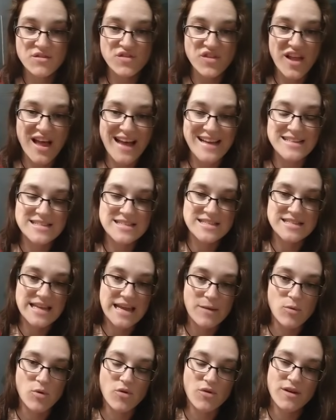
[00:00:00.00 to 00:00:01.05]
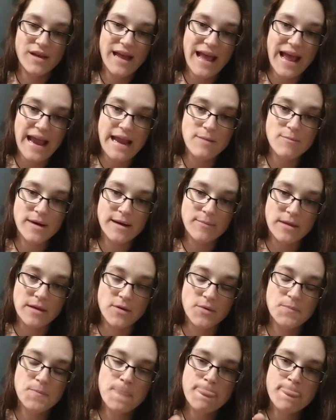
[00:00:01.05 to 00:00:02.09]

flat, stable, ate my meal.